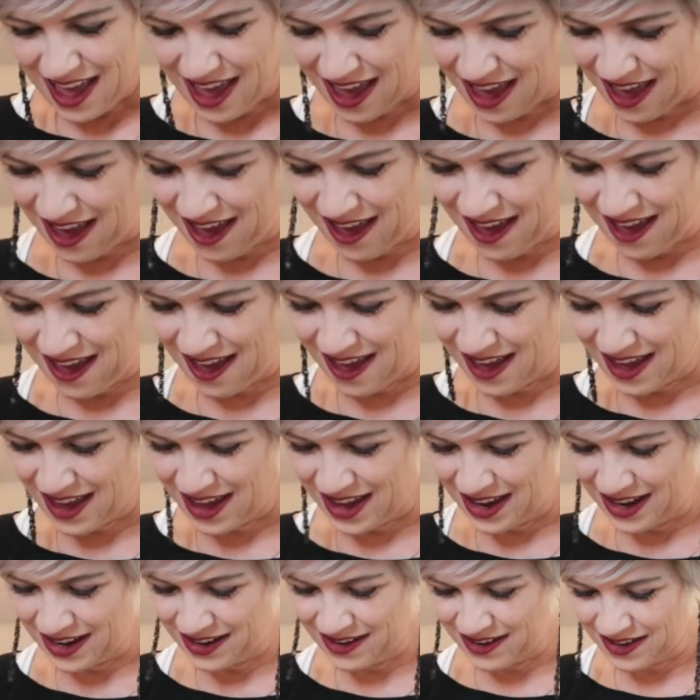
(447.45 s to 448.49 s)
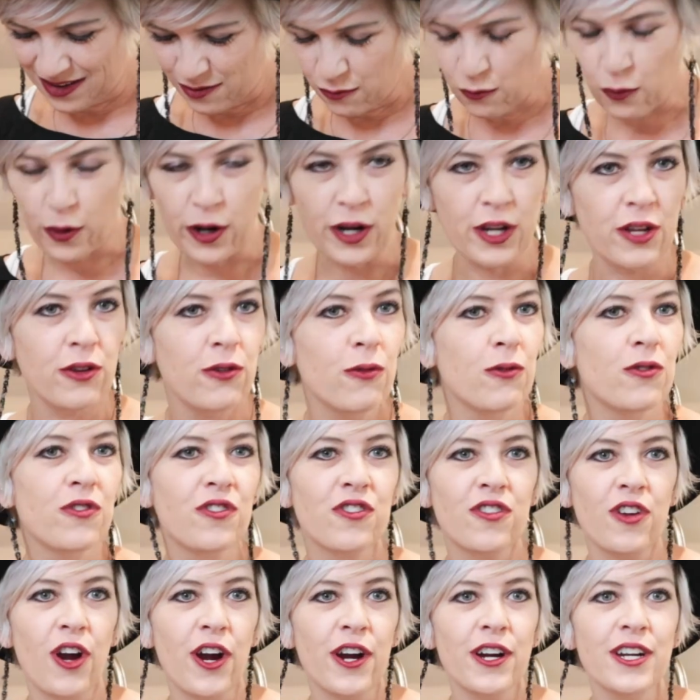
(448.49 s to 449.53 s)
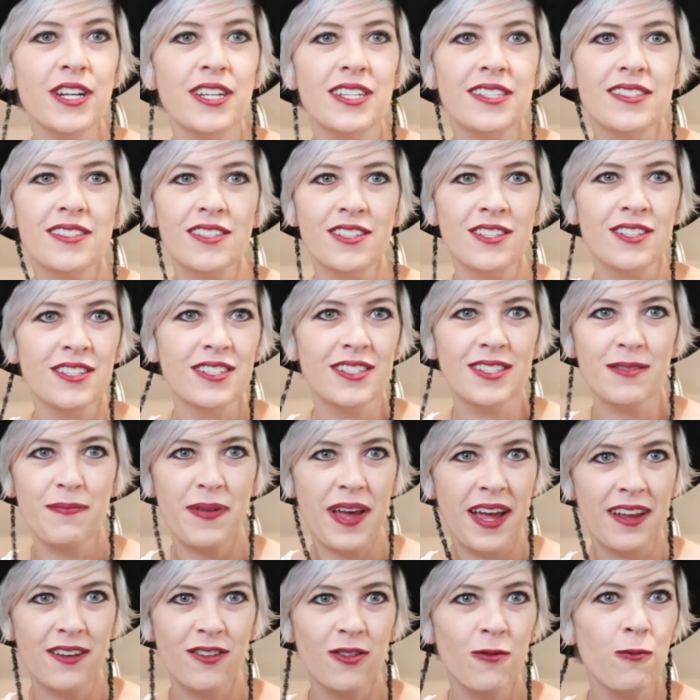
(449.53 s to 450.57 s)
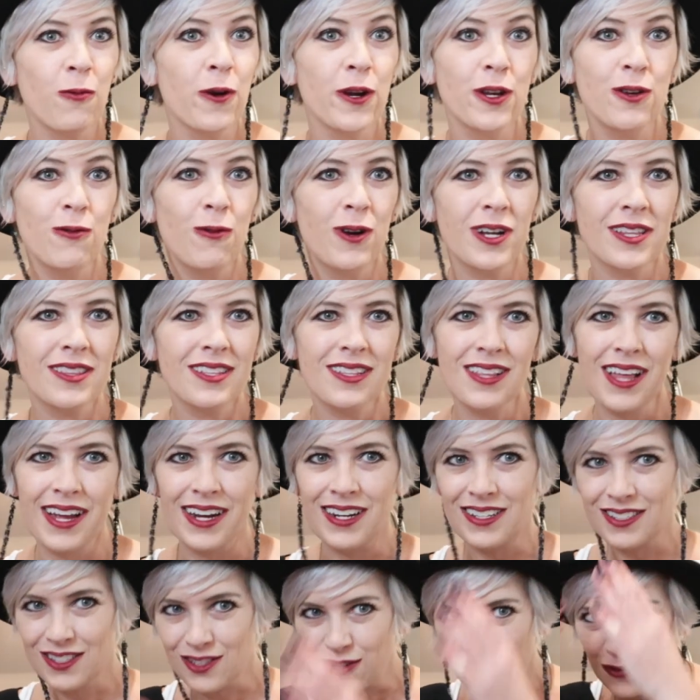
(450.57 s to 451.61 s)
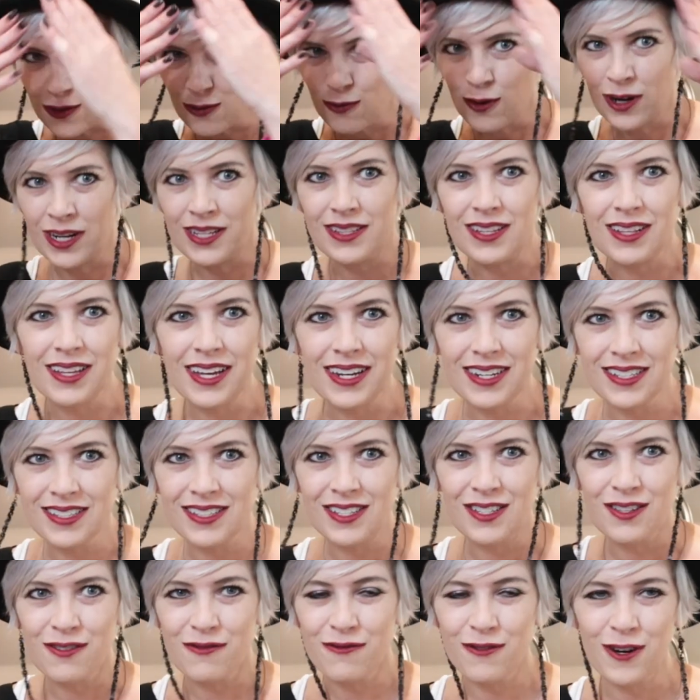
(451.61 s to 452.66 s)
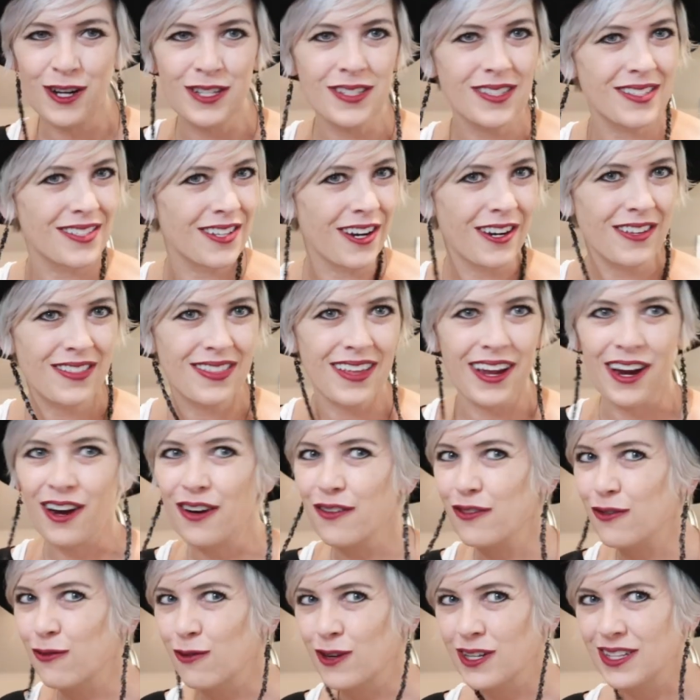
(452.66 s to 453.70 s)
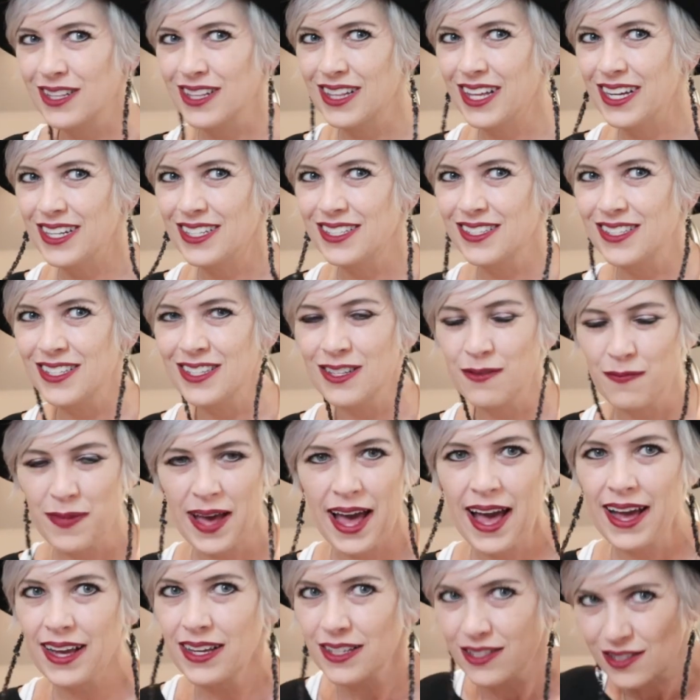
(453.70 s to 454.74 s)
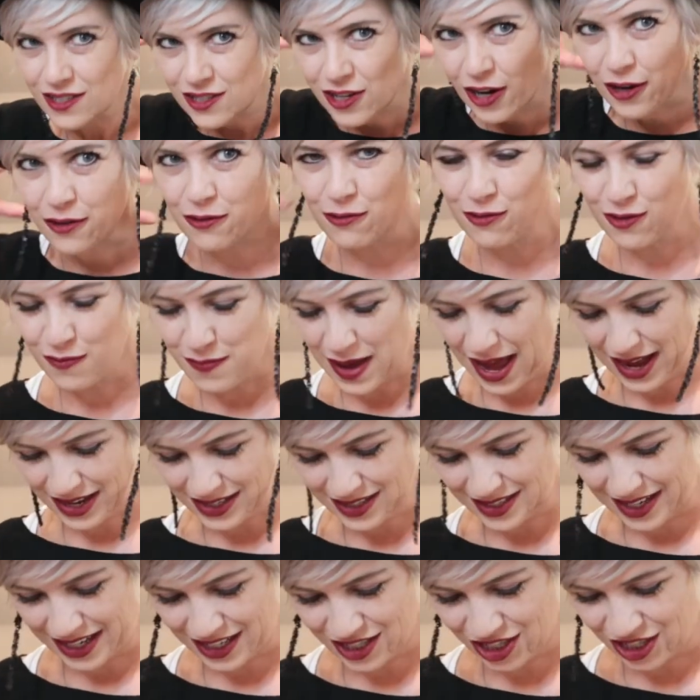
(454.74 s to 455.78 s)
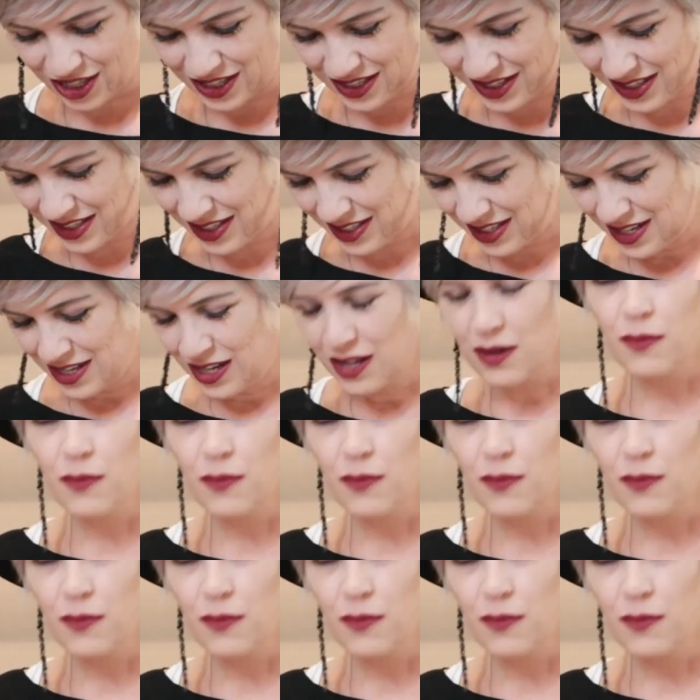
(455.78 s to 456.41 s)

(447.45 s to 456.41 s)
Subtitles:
And where you start is gonna depend on where you want it the lightest. So if you want it the lightest in the front, start there. If you want it the lightest in the back, start through the back sections.